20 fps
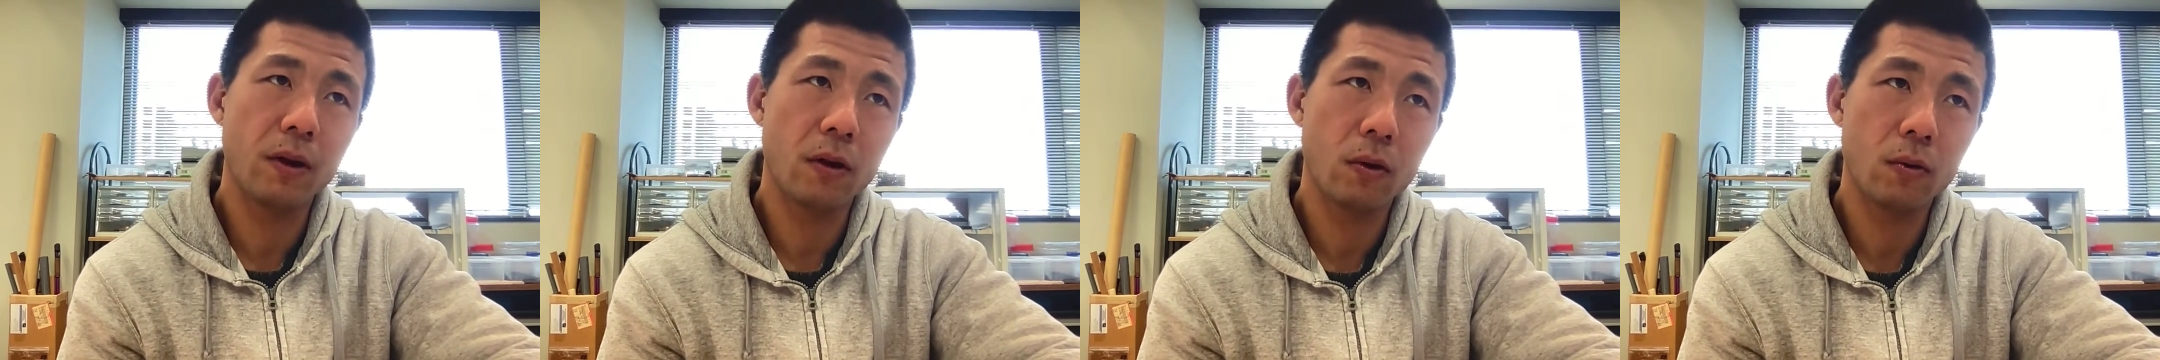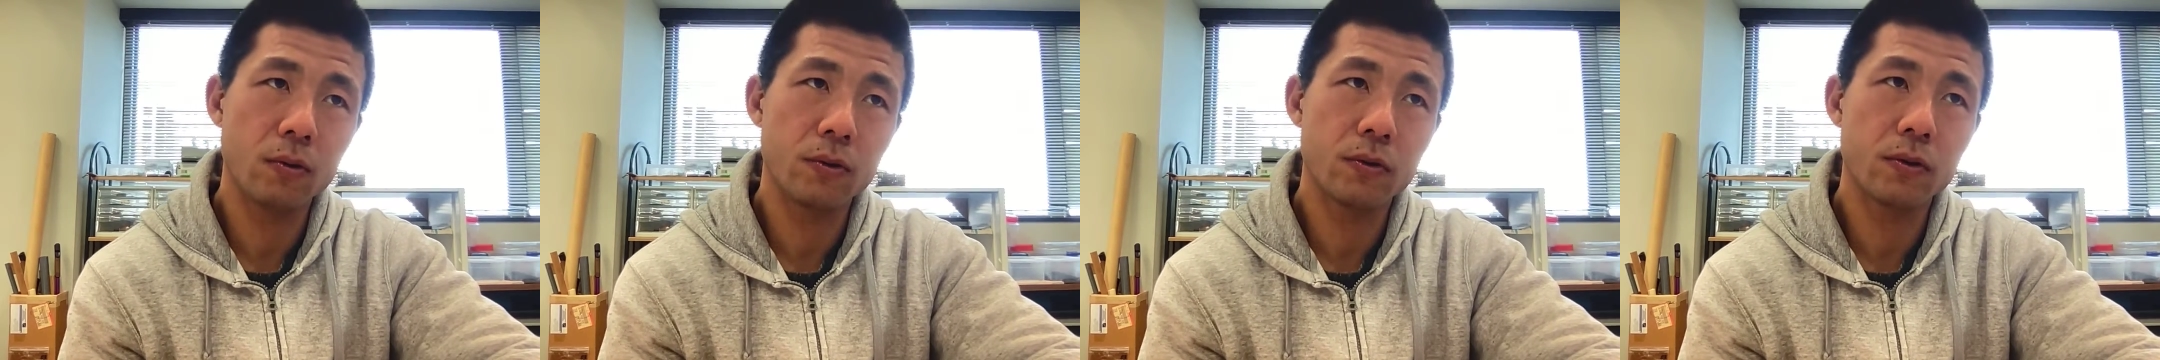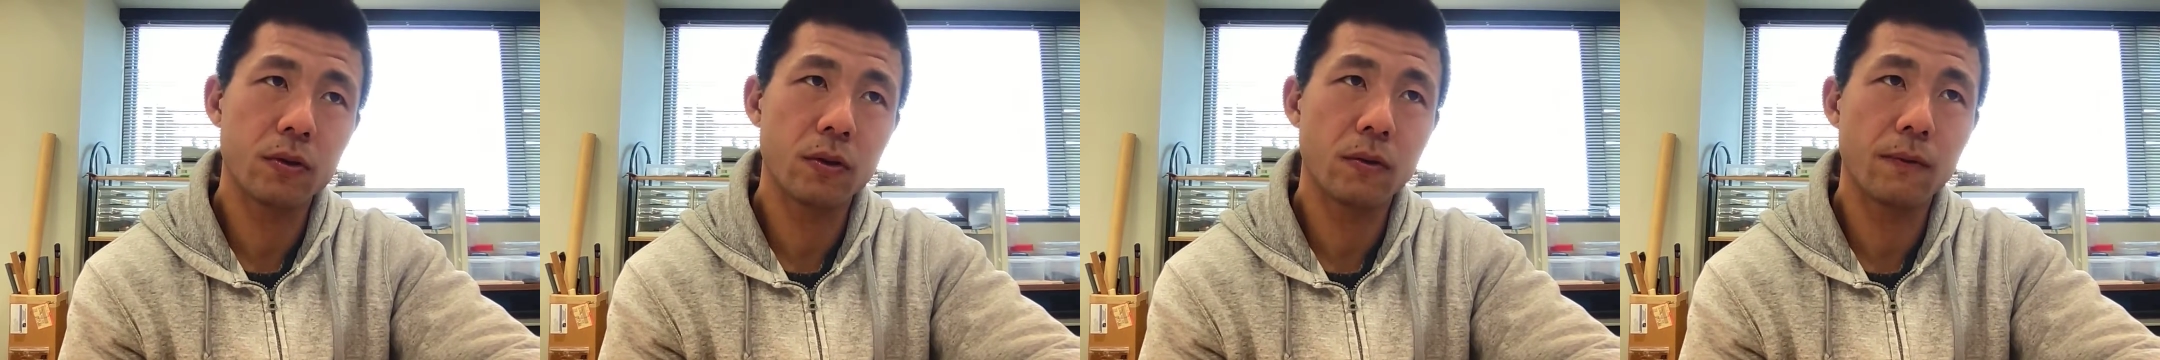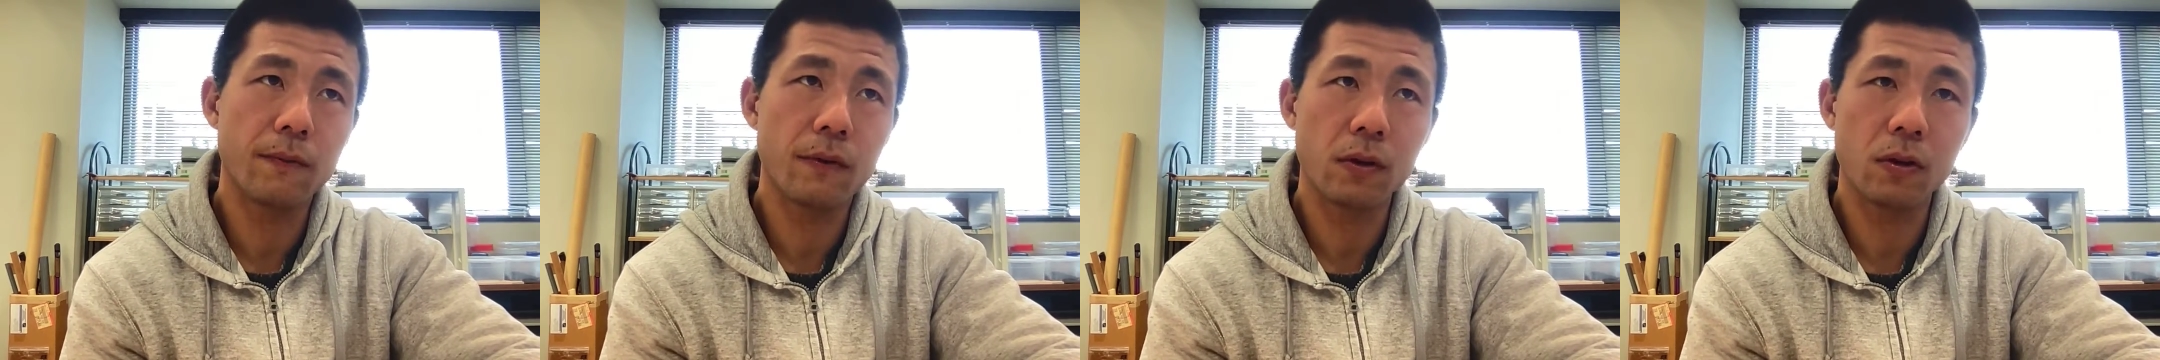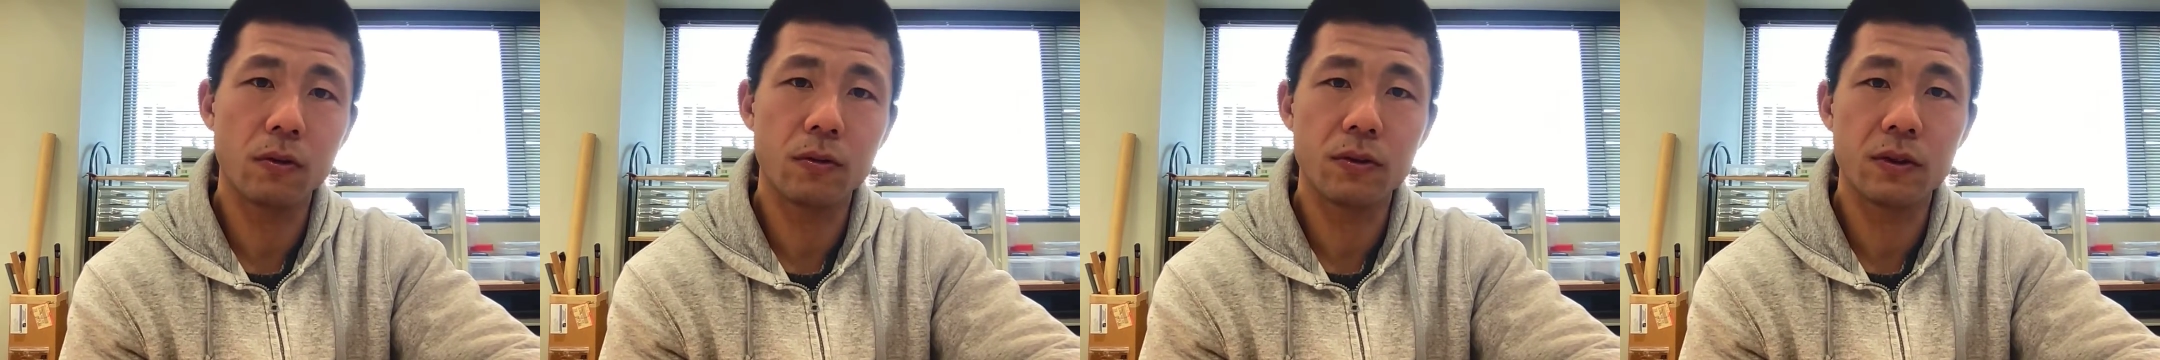also
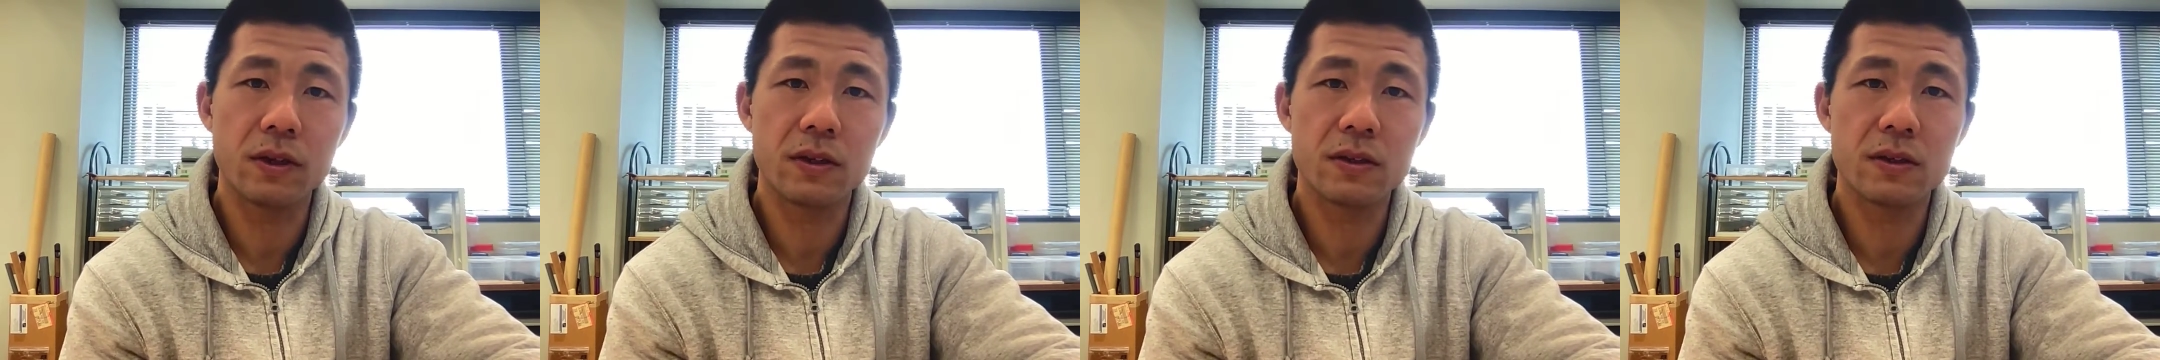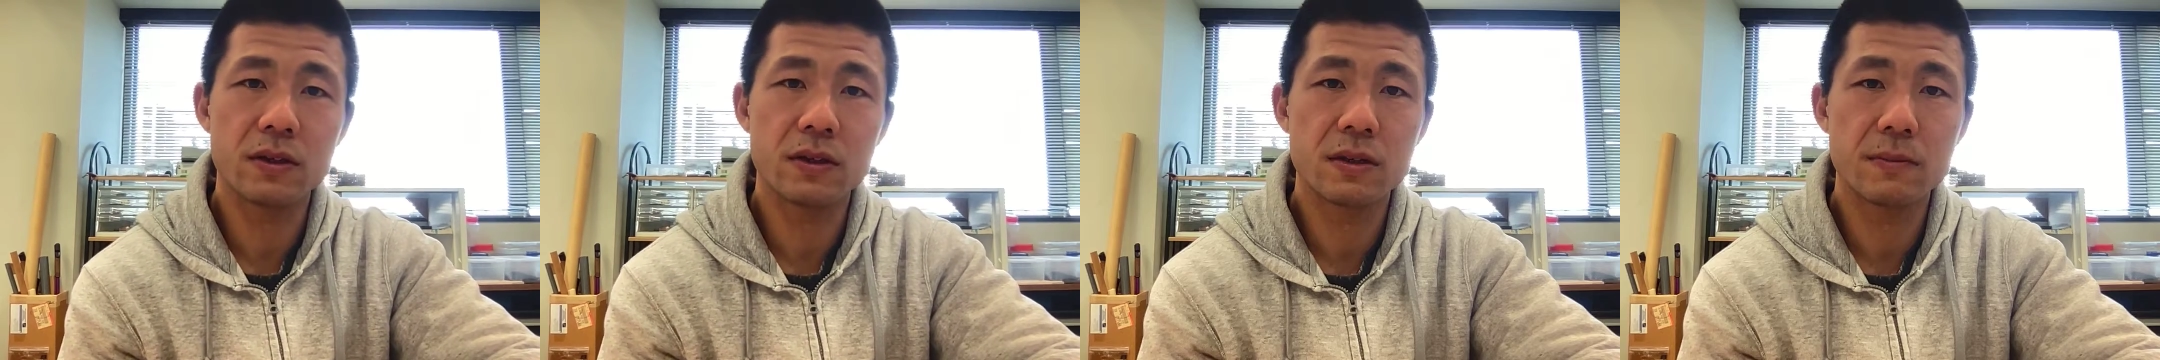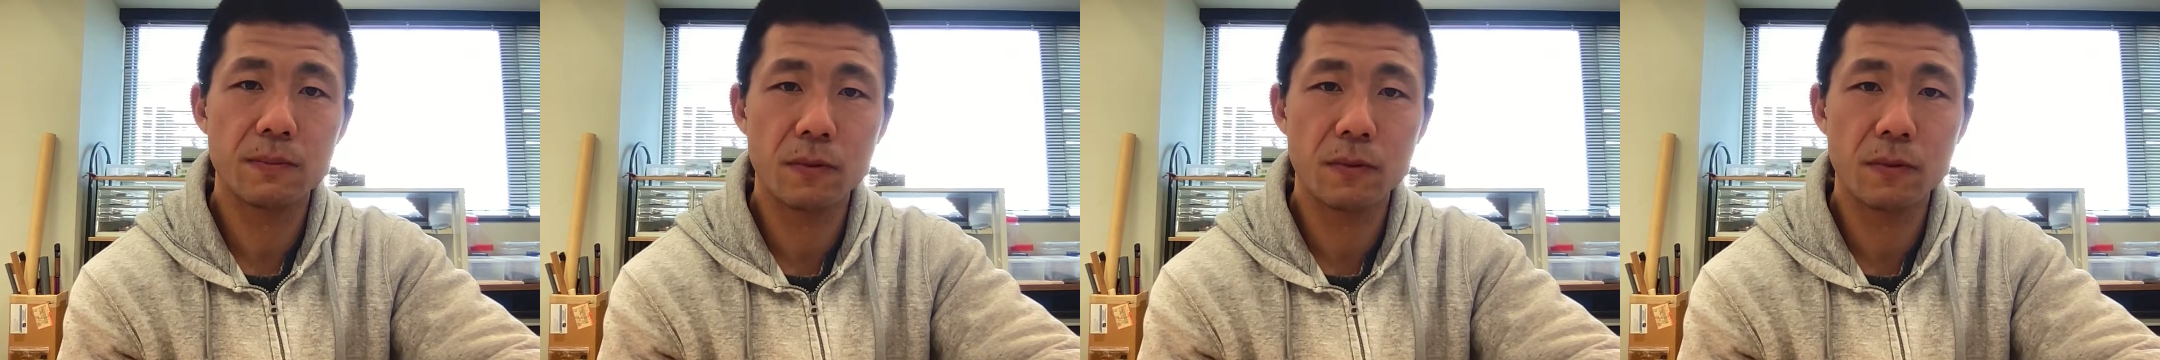follow this